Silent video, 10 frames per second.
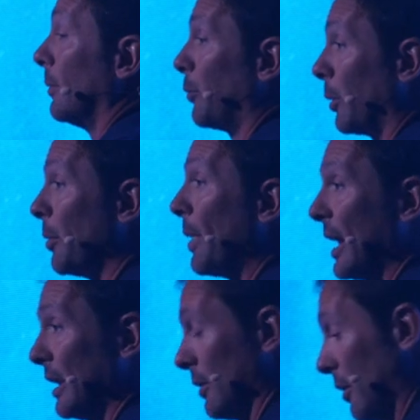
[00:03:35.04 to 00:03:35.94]

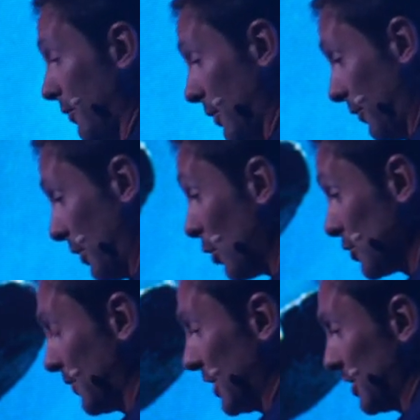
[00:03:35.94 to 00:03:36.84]
problematic of, of
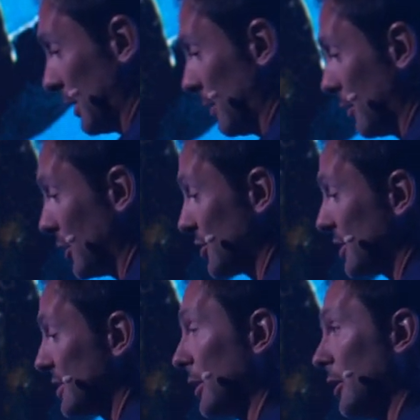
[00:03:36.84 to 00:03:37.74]
ghost fishing, not
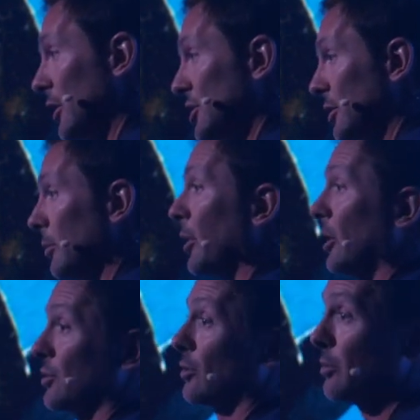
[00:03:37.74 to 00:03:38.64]
just ecological, but
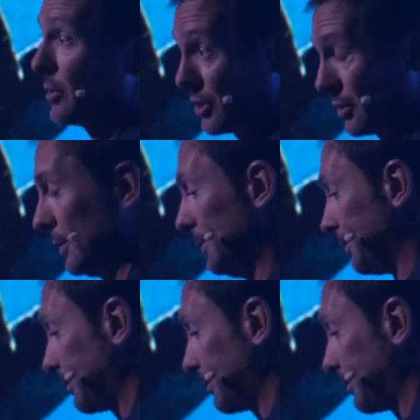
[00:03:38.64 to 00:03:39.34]
also commercial.